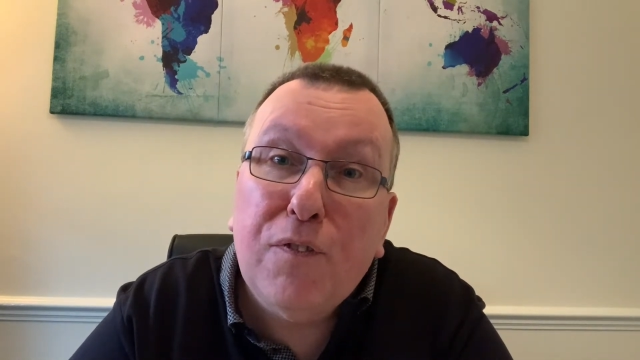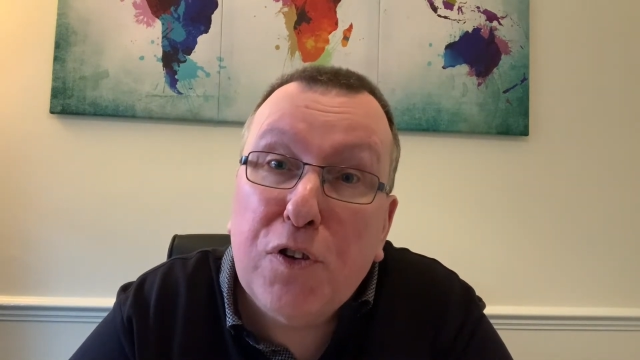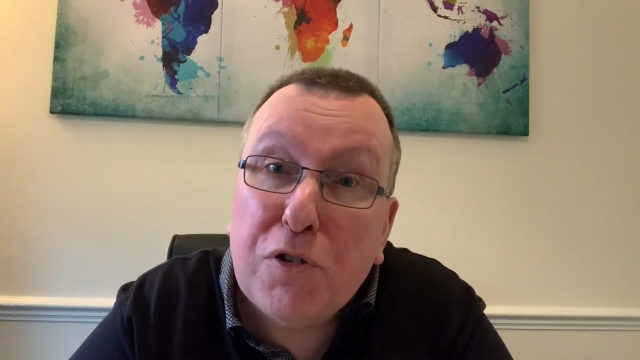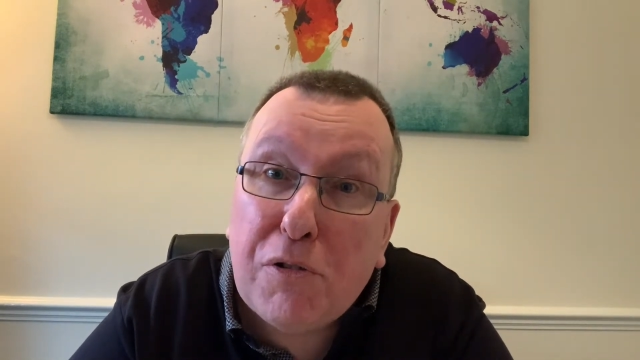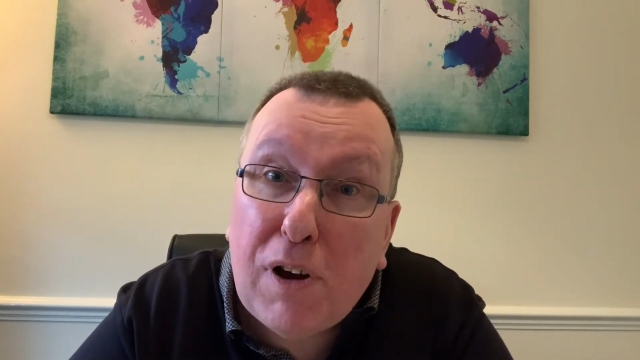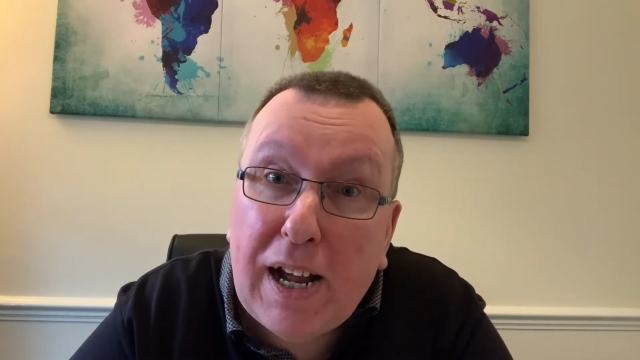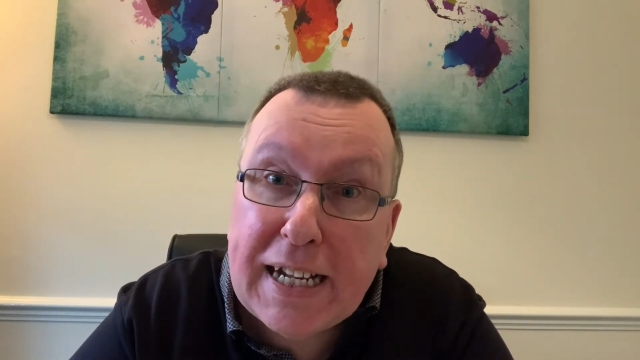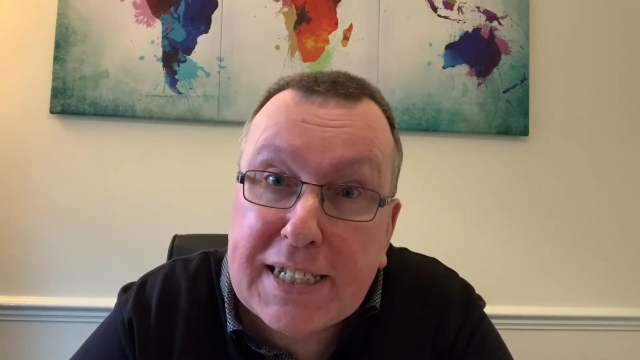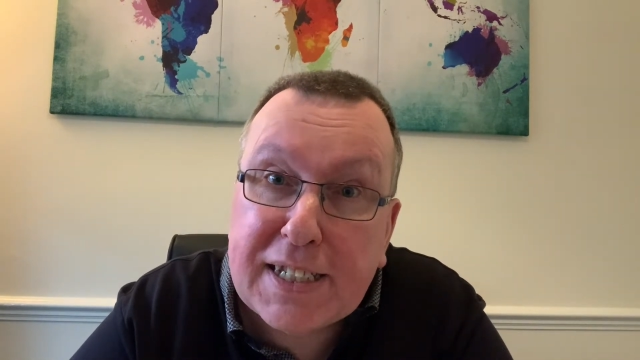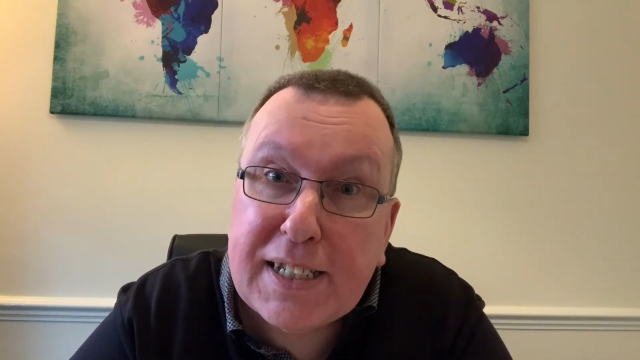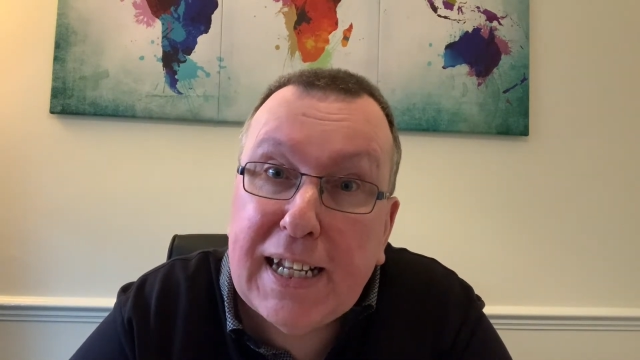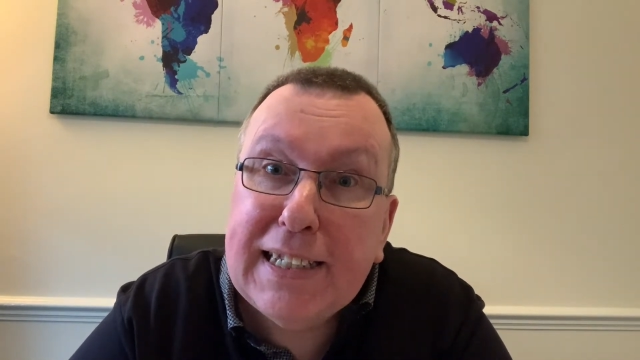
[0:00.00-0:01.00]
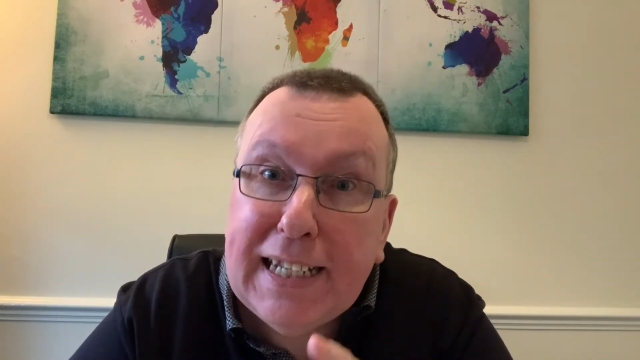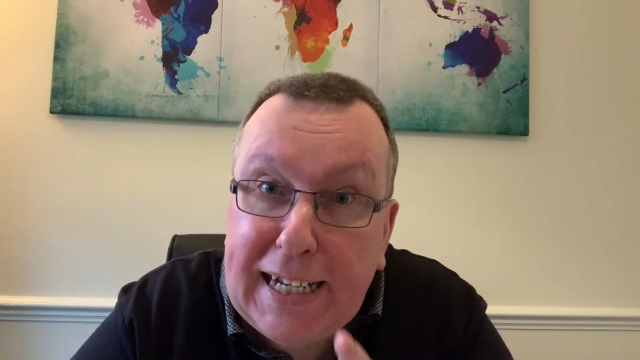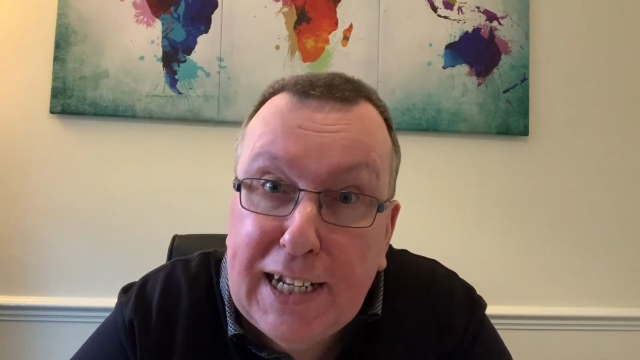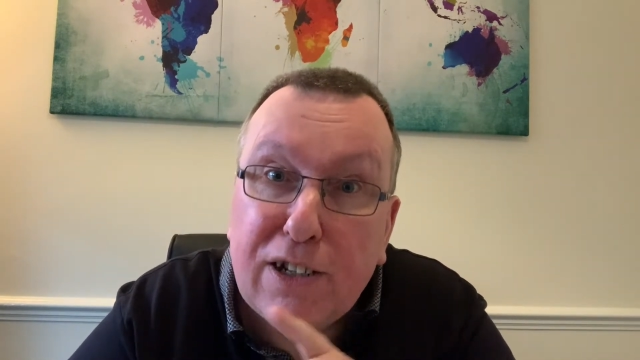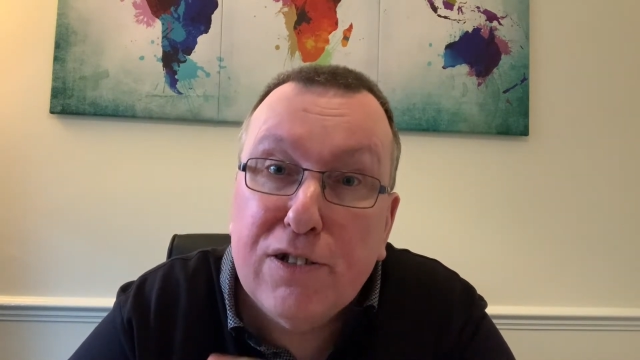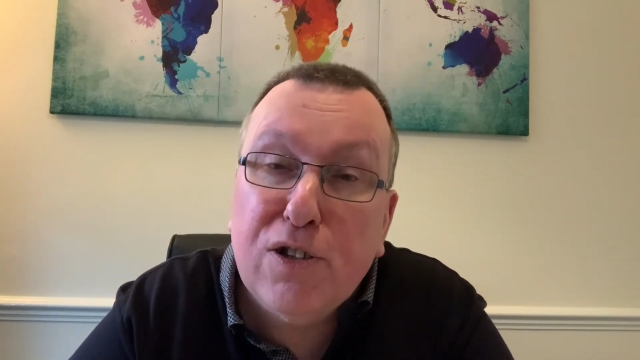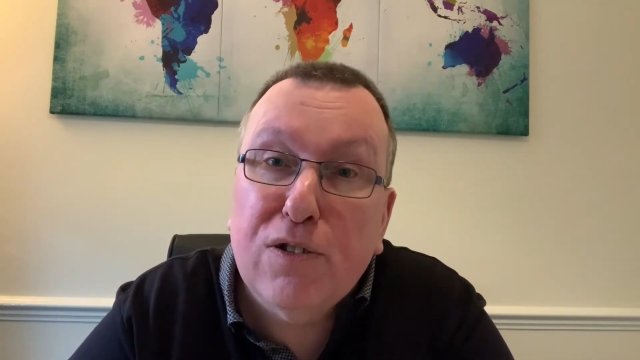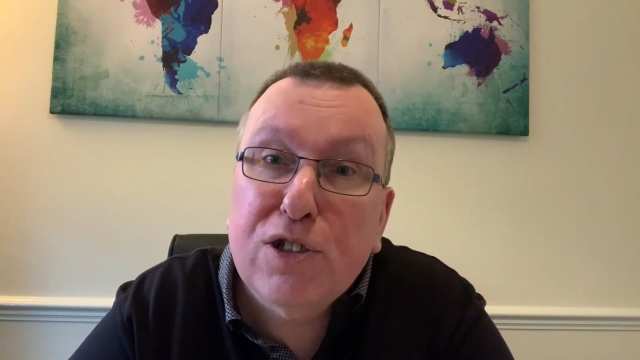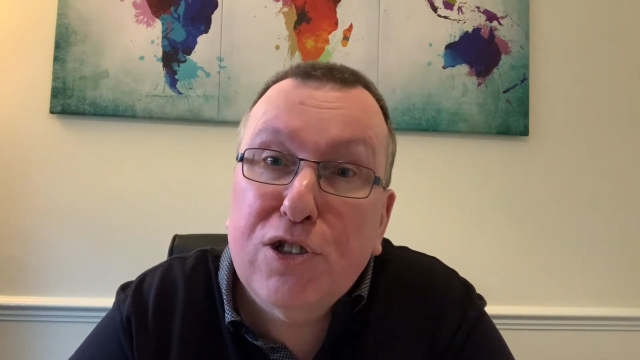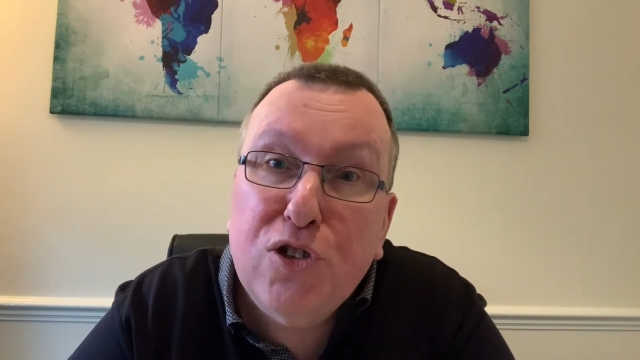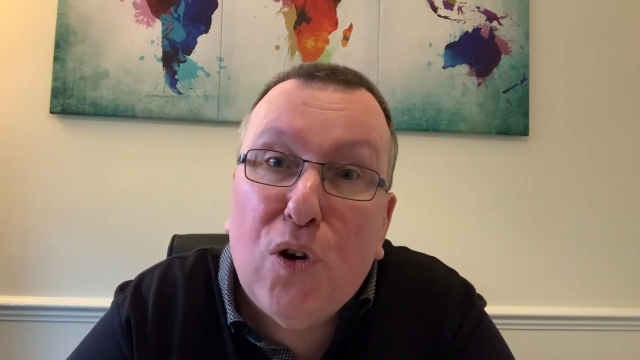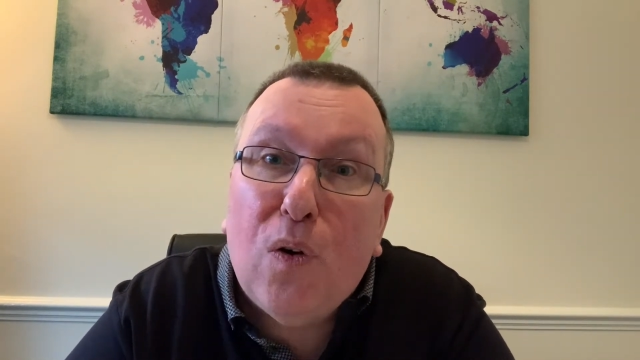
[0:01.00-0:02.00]
Christ. And then he goes on to
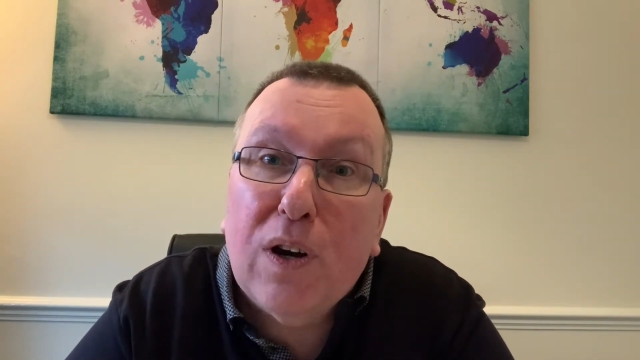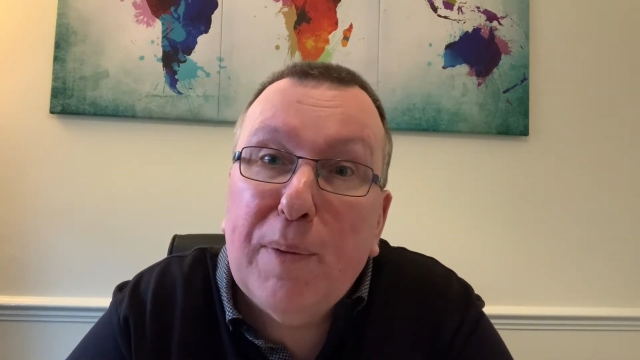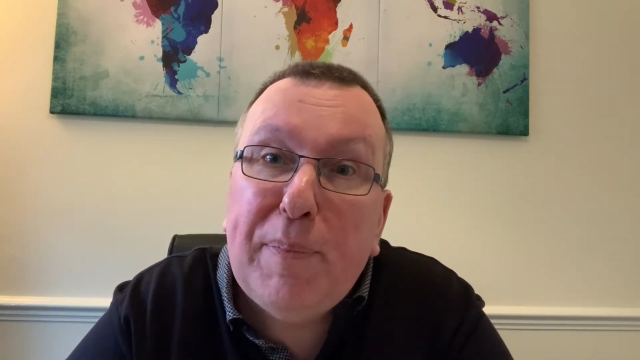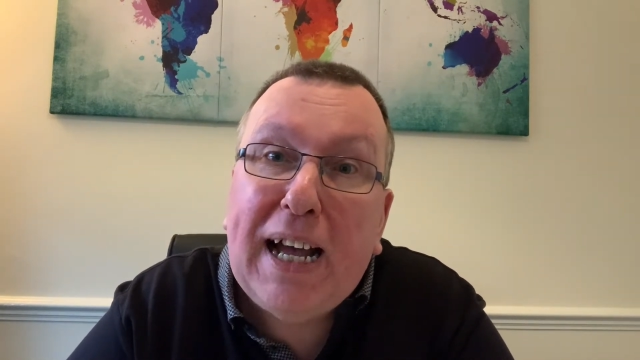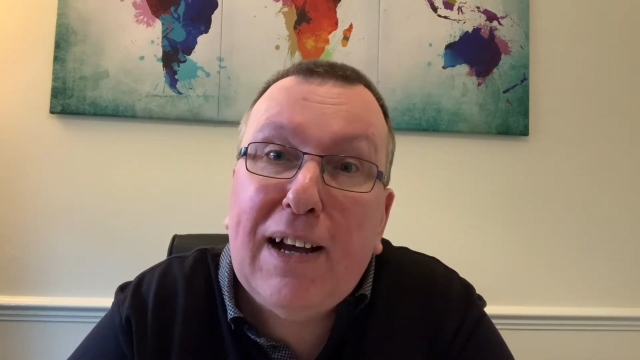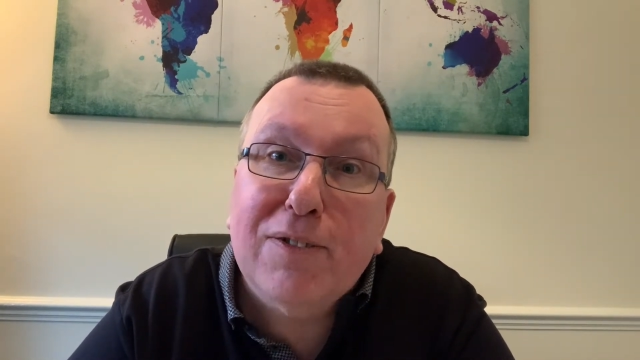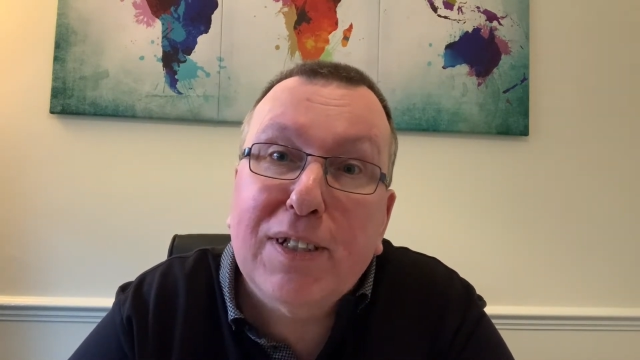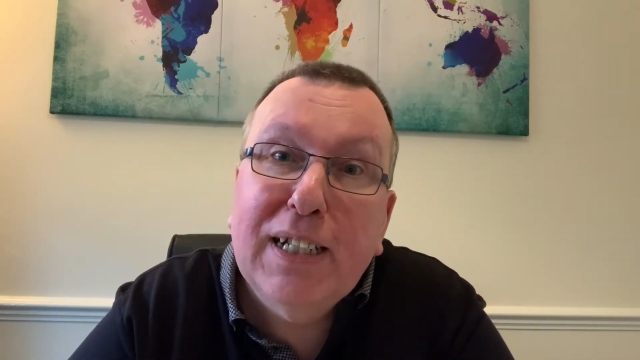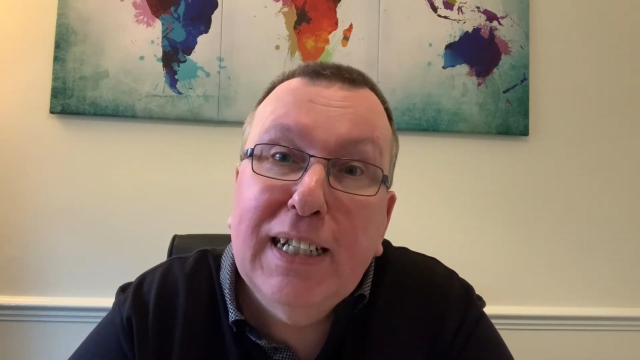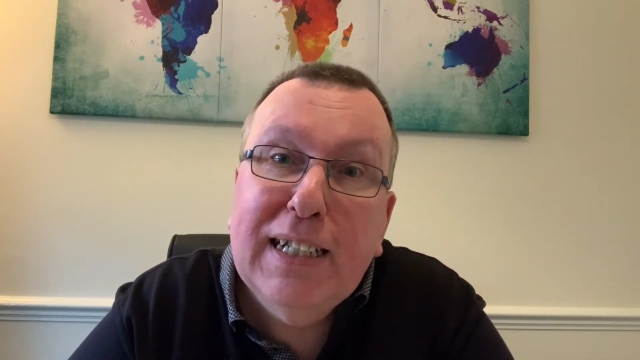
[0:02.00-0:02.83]
talk about